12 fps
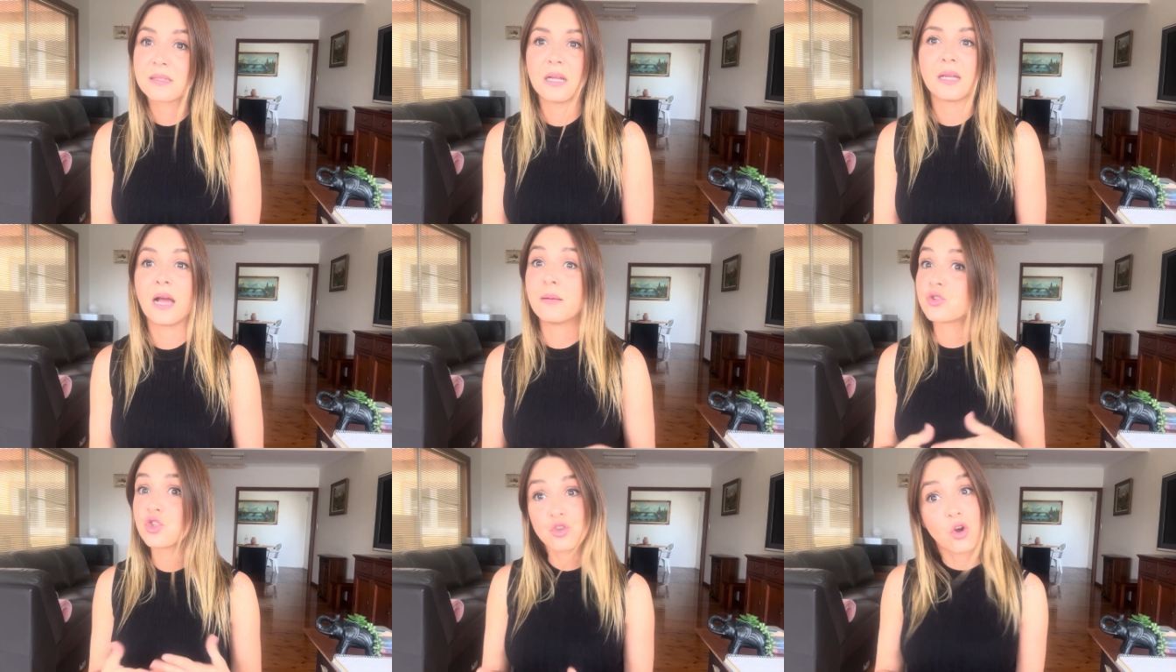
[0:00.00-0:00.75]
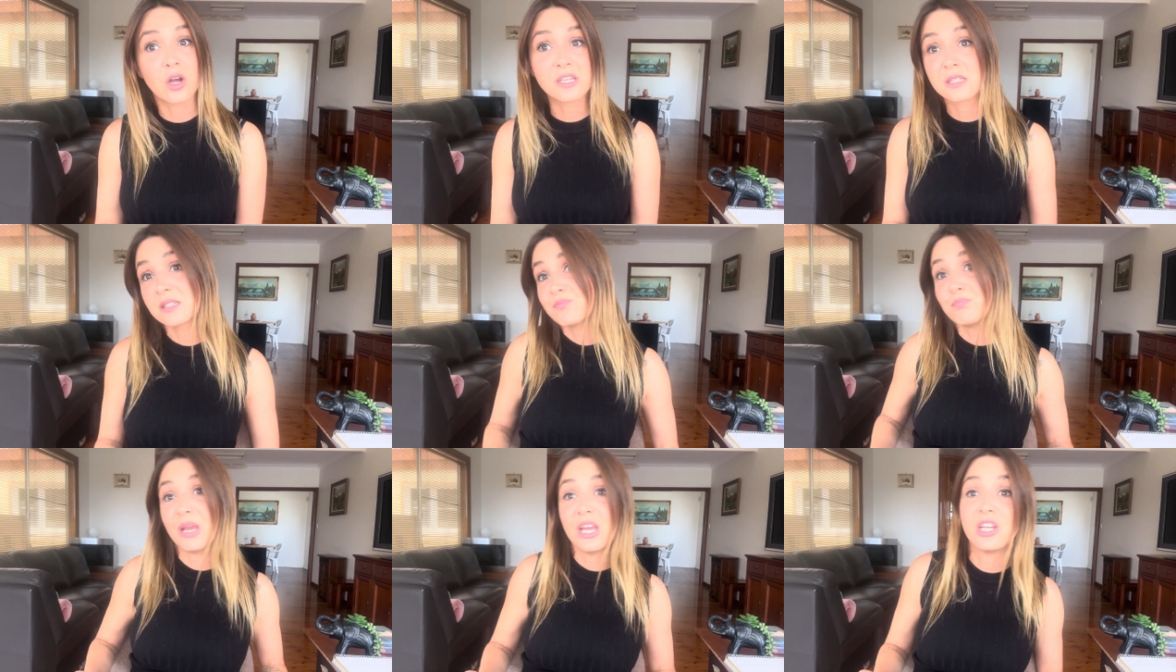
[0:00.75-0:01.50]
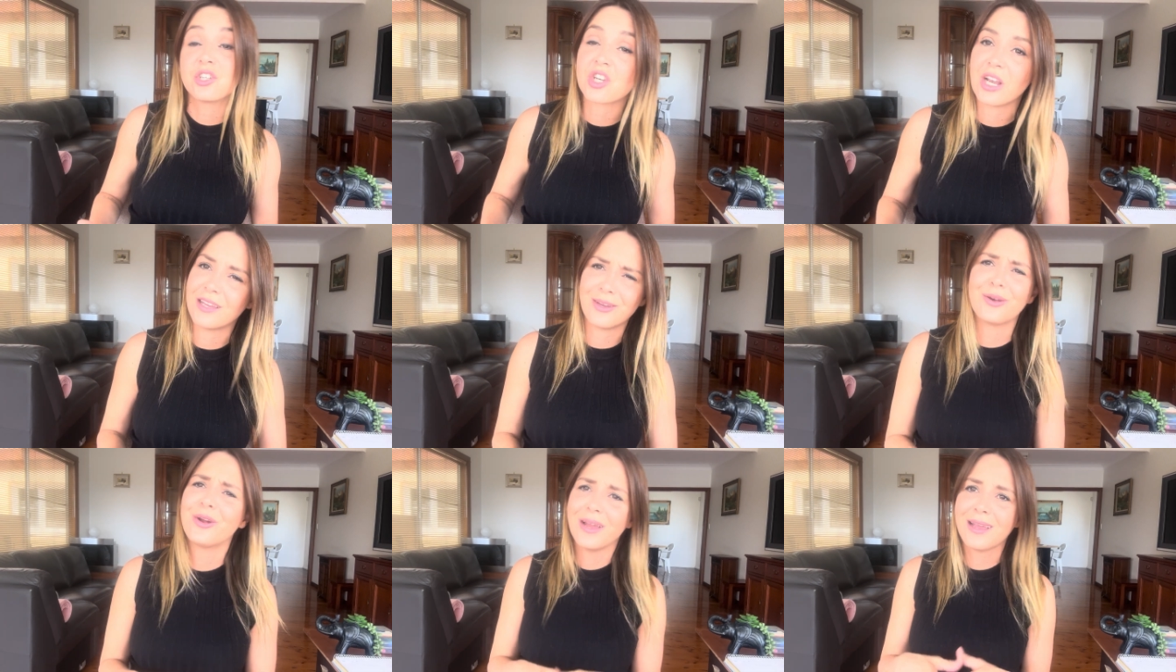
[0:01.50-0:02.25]
Like, I'm strong as speech. Like,
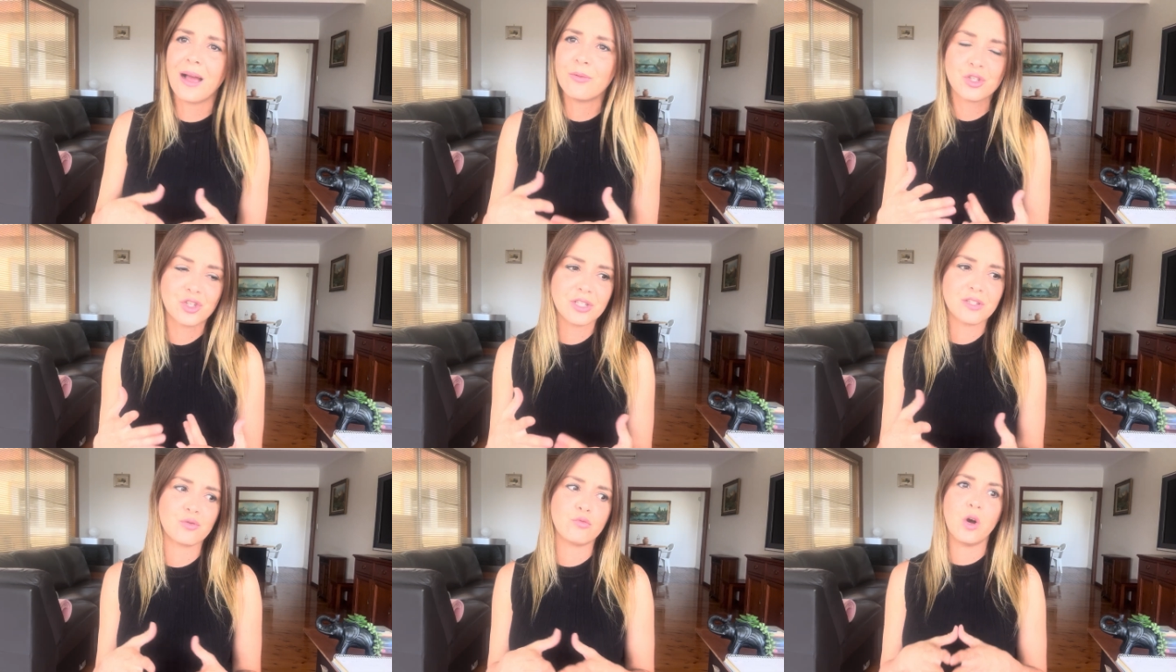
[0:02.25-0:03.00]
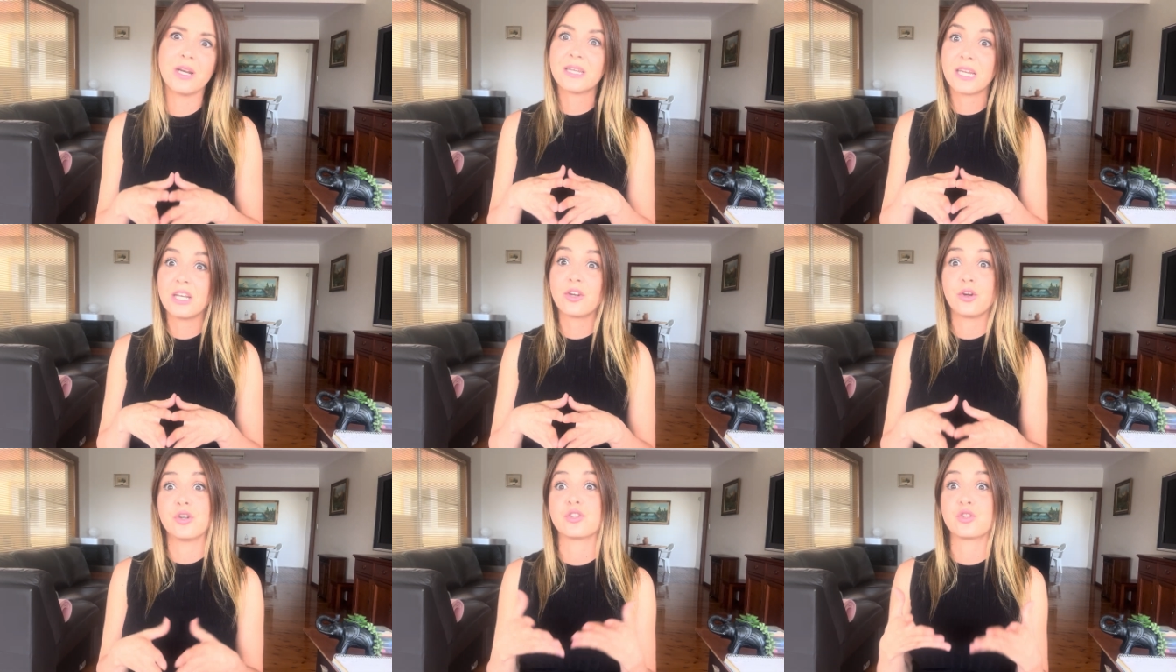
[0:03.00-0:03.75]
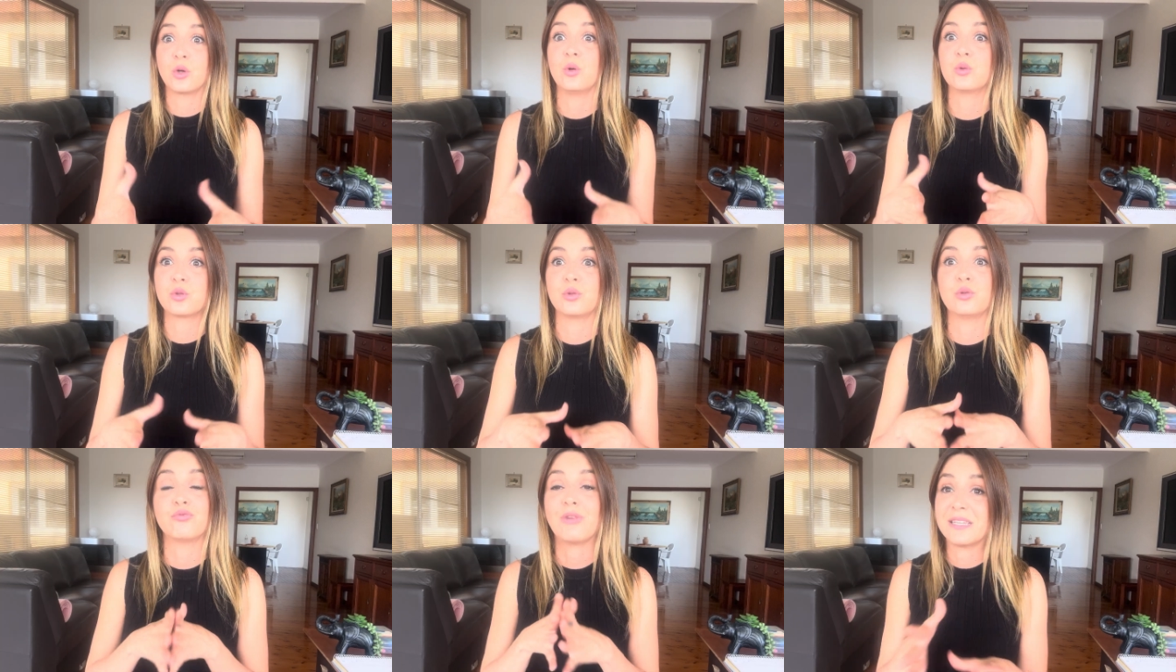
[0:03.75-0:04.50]
I was just wanting her soul
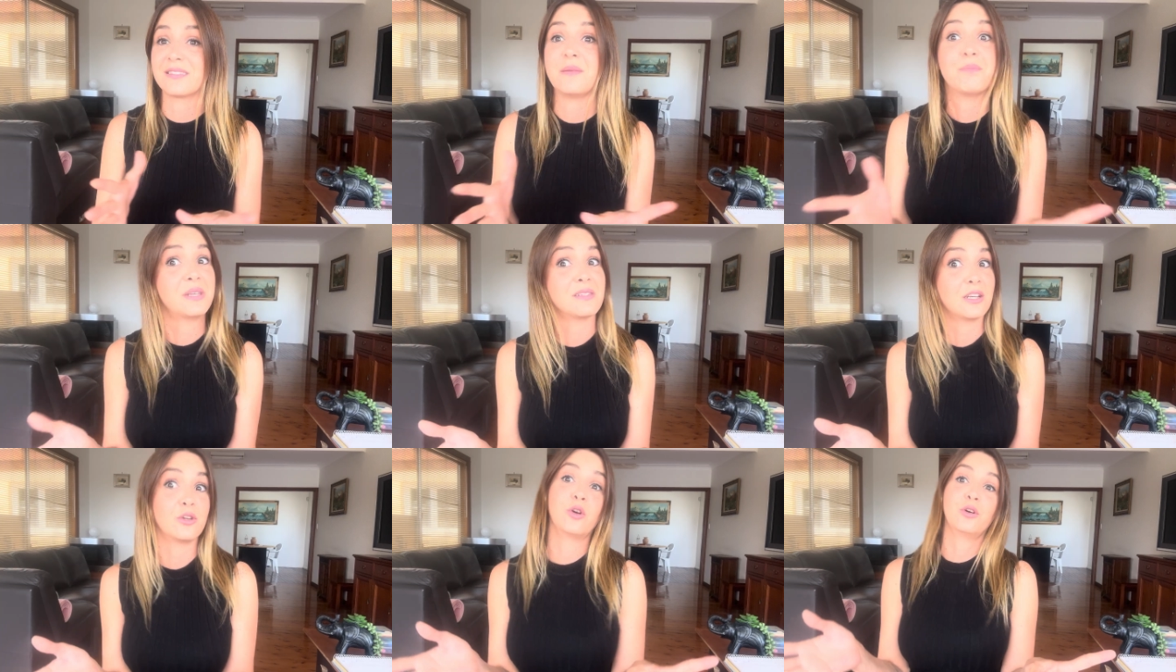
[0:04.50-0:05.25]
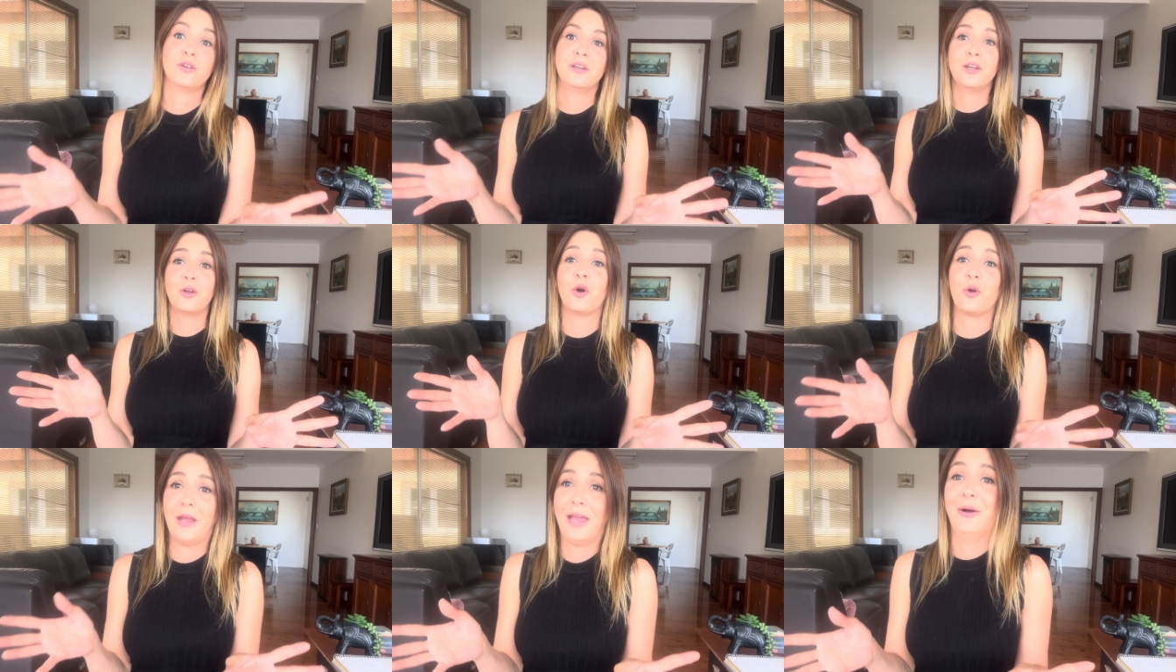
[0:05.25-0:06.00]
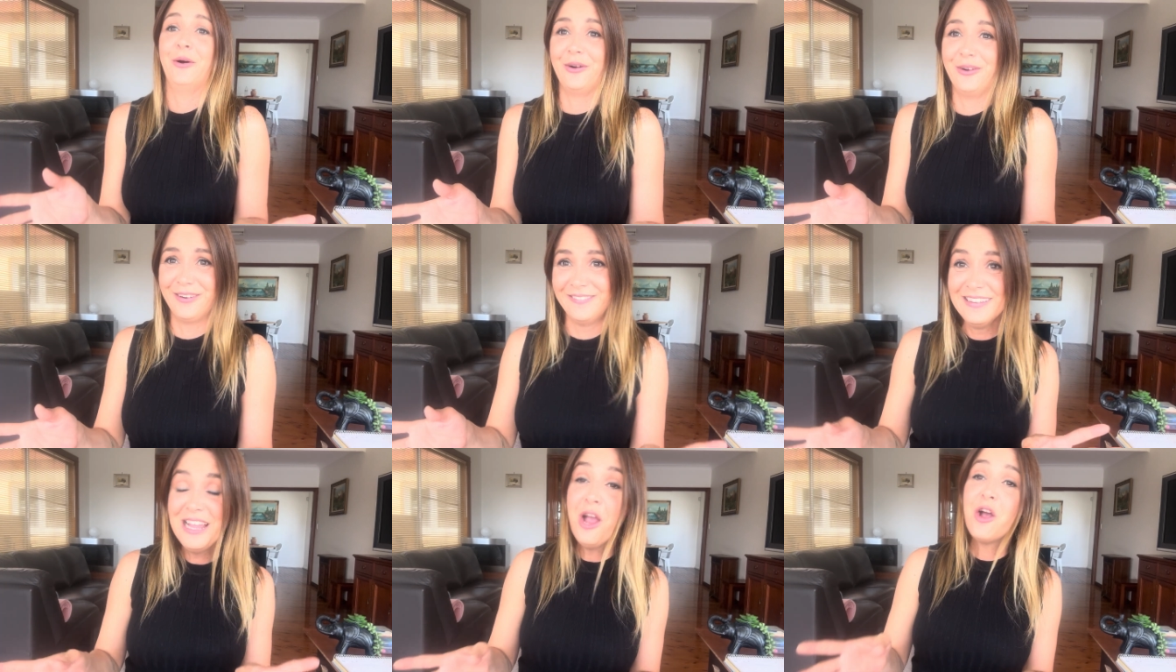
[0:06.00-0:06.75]
to rest in peace and not go to hell,
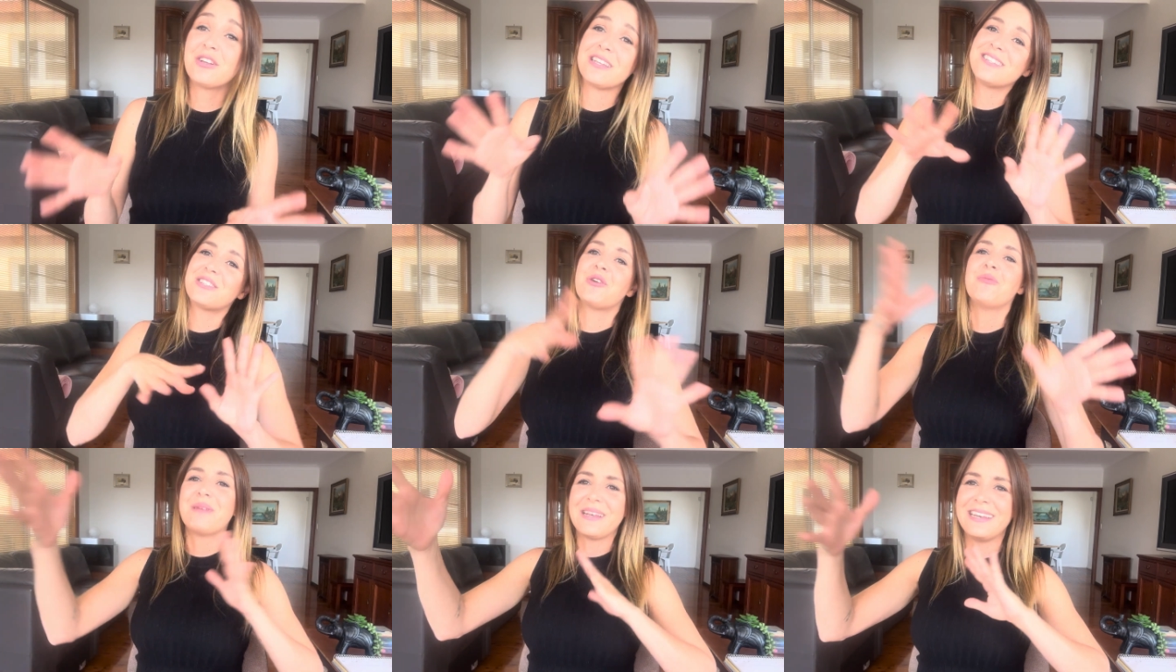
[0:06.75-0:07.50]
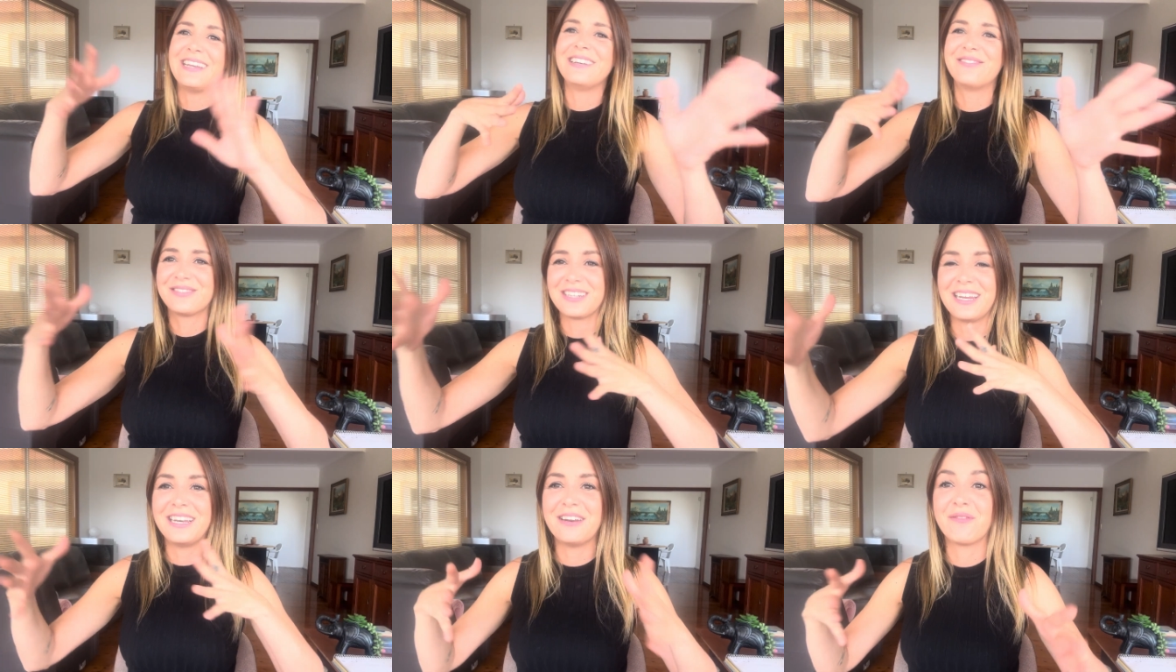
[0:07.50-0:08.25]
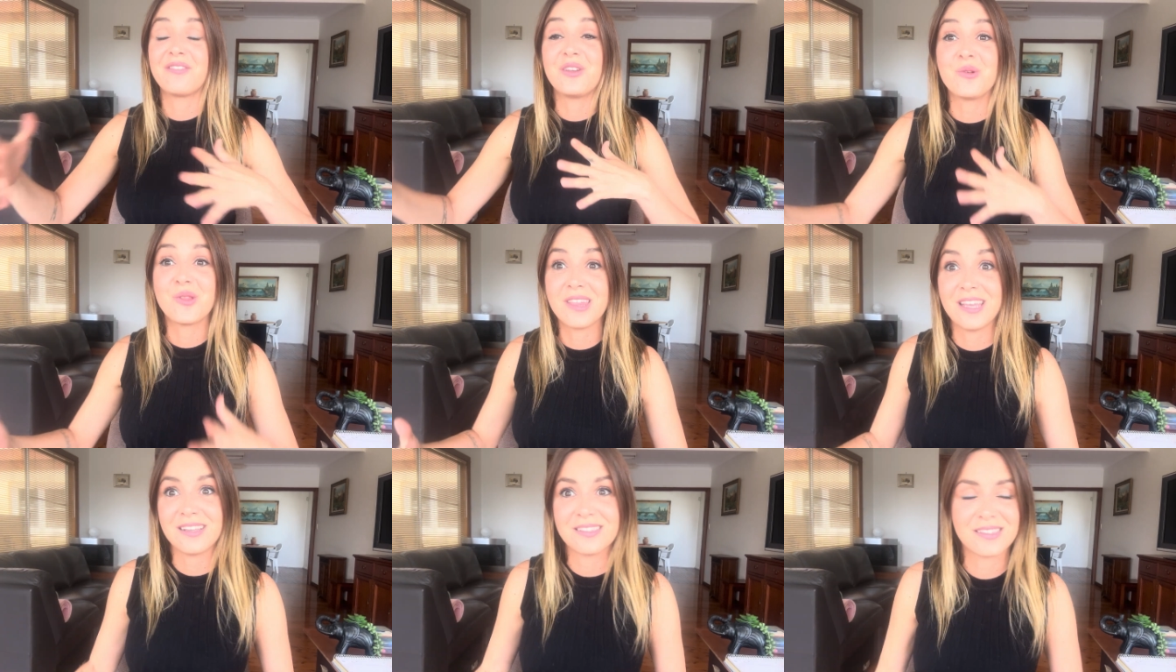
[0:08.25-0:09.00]
because I still believed in a few
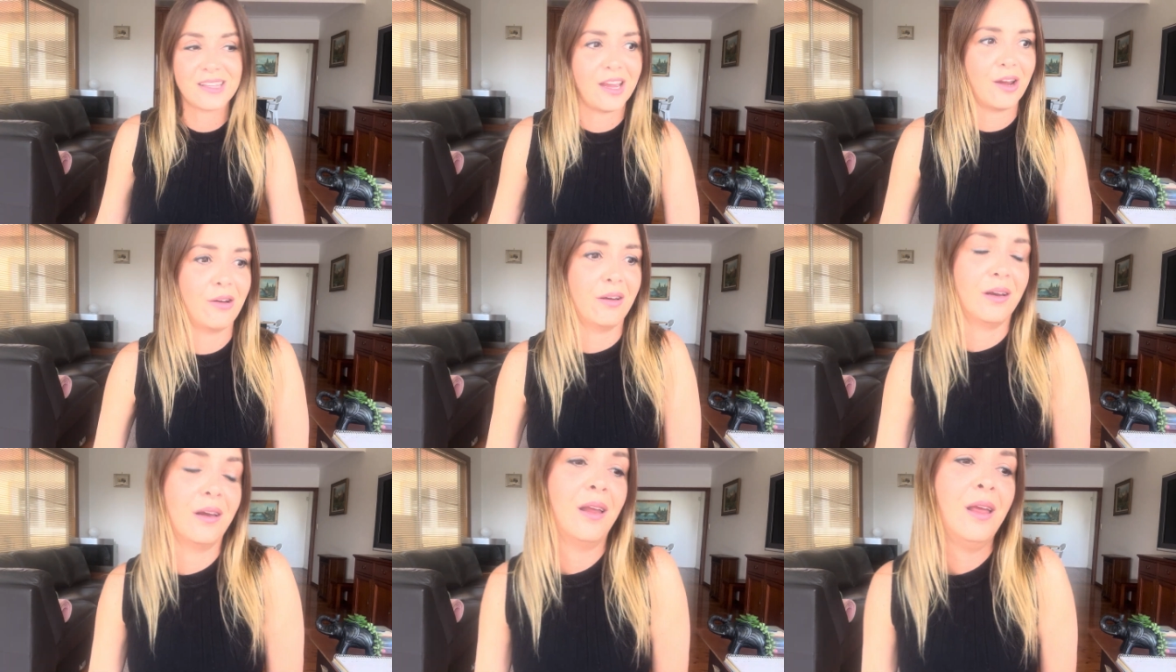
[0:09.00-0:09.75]
things there, and